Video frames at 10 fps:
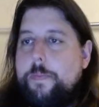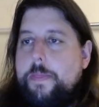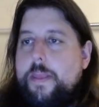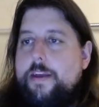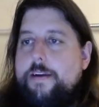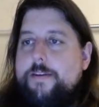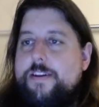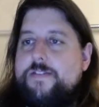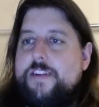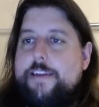I mean,
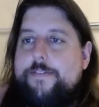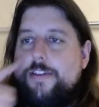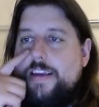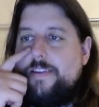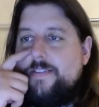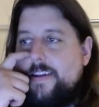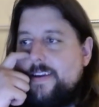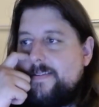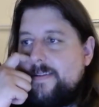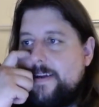it's not even
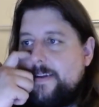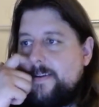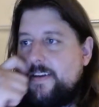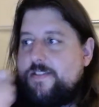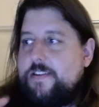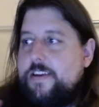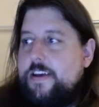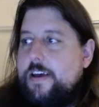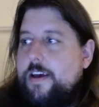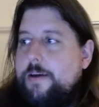laziness. It's just
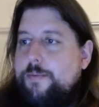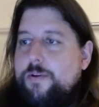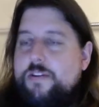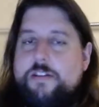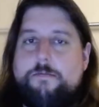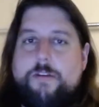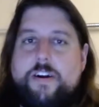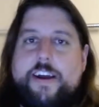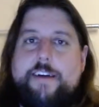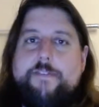pulling the
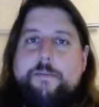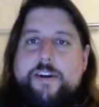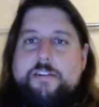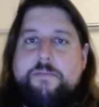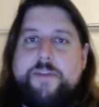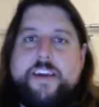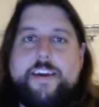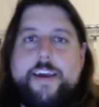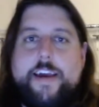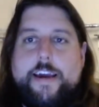rug out from under me.
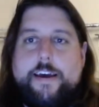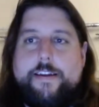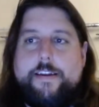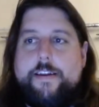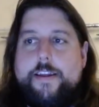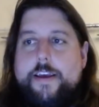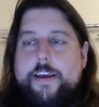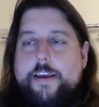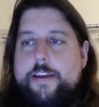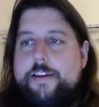And
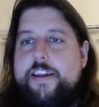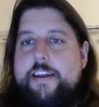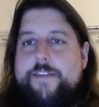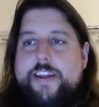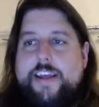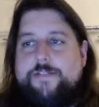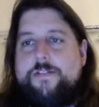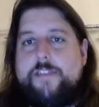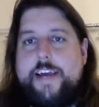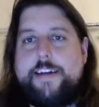it didn't even answer
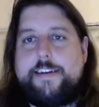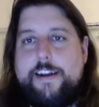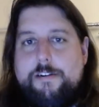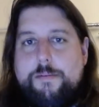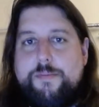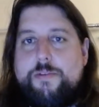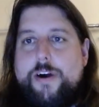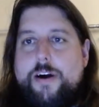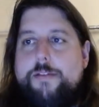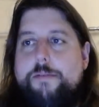that terribly
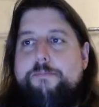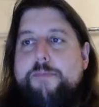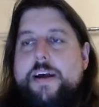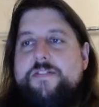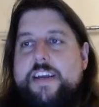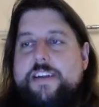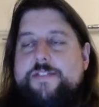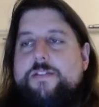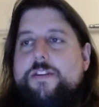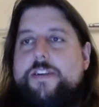well. The best
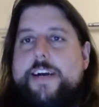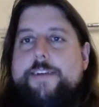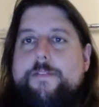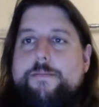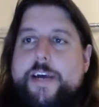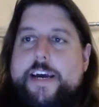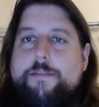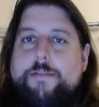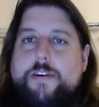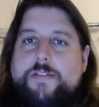answer you got from that
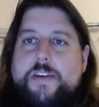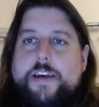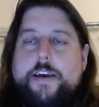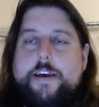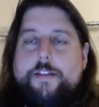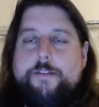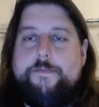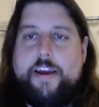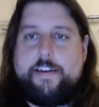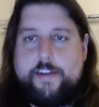was the
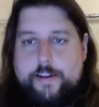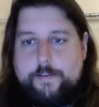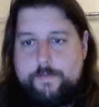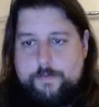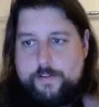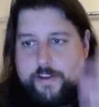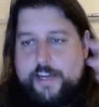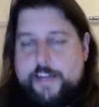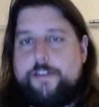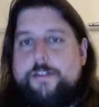fact that the
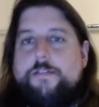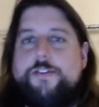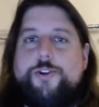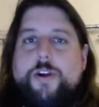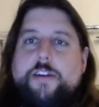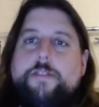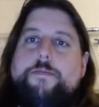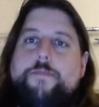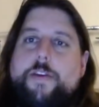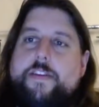guy turned the truck
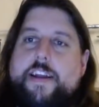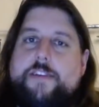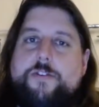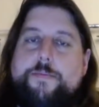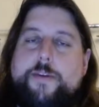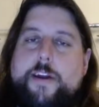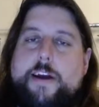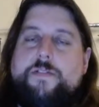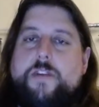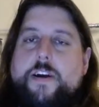at the next open
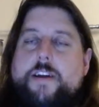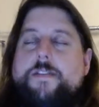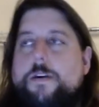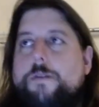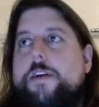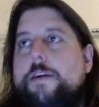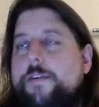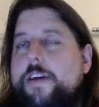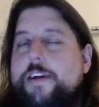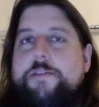house sign. I was like, okay, well,
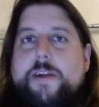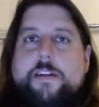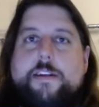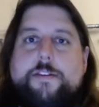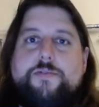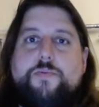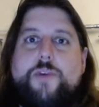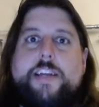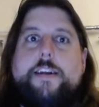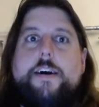that's apparently just what
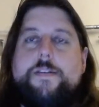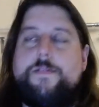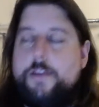he does.